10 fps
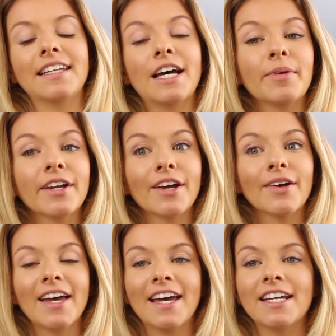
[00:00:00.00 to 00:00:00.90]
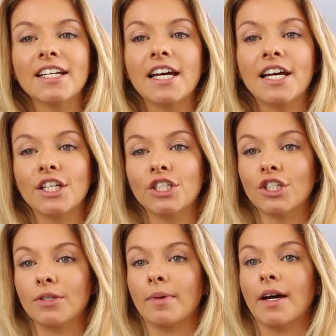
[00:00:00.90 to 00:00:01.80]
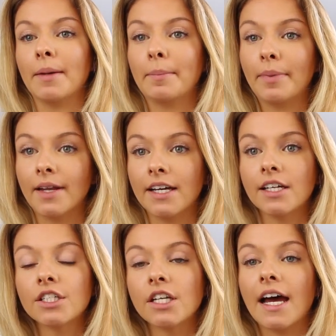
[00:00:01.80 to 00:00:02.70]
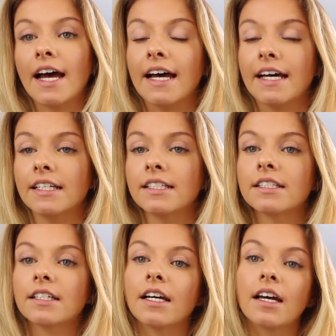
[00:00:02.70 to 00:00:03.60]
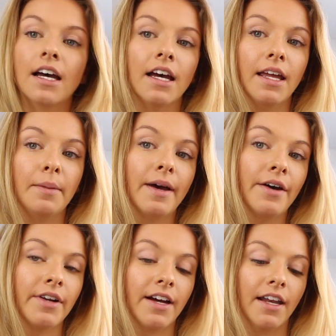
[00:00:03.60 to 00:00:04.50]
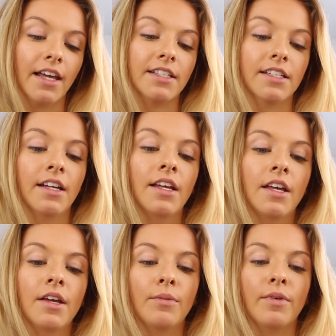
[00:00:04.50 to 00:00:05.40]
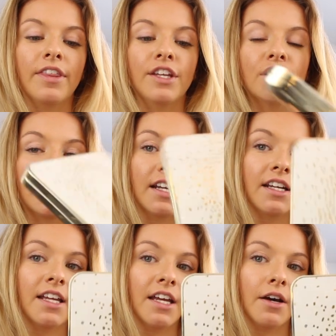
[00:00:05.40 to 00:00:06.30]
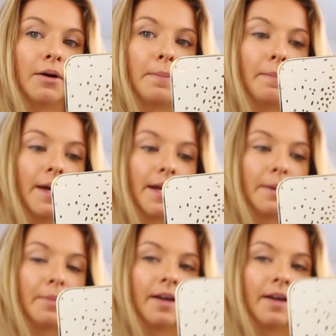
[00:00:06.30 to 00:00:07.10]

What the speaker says: Now I'm going to go ahead and do my blush and a powder highlighter with the Jaclyn Hill Becca